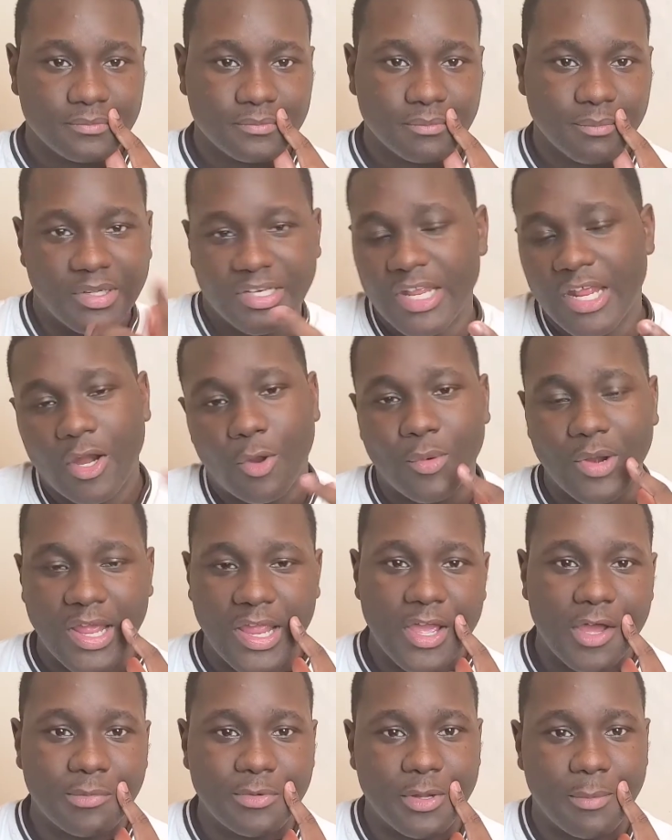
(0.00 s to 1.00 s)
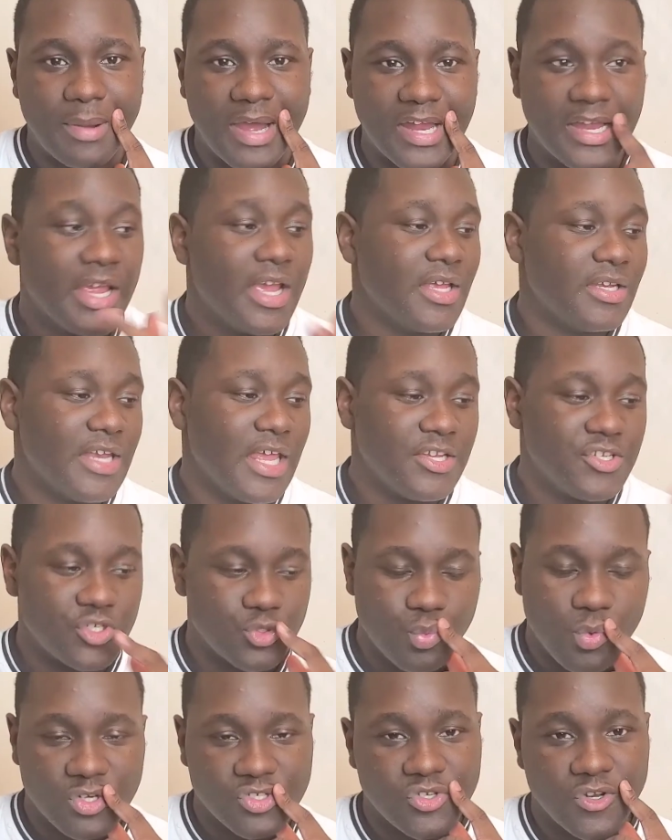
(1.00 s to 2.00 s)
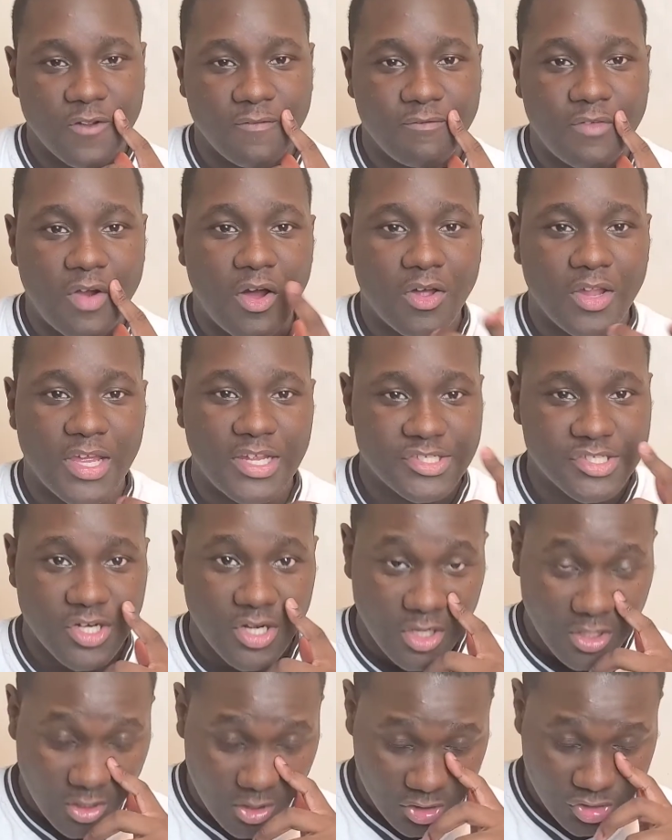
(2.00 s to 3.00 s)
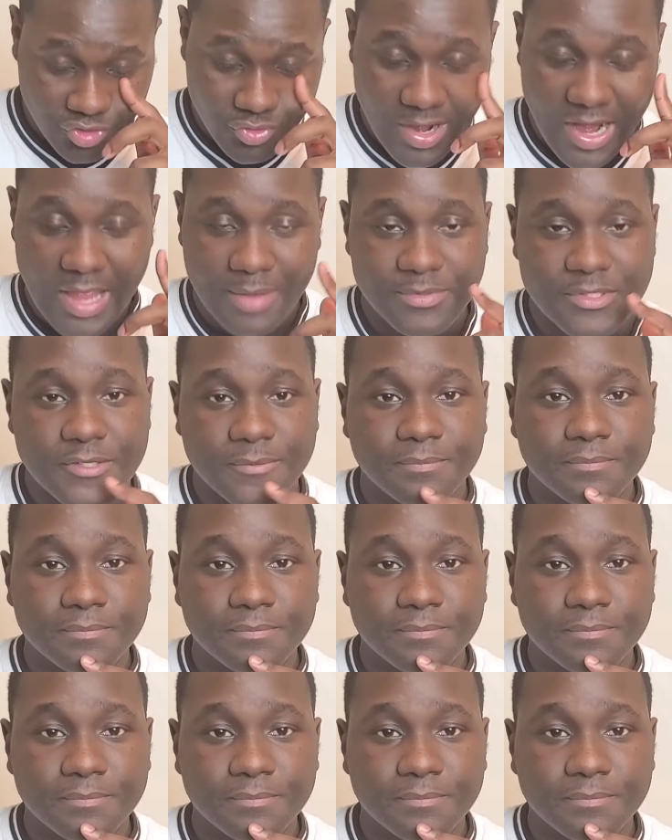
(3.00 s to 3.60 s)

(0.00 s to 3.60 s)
But they don't want to help nobody. They just want you to fall into their little traps.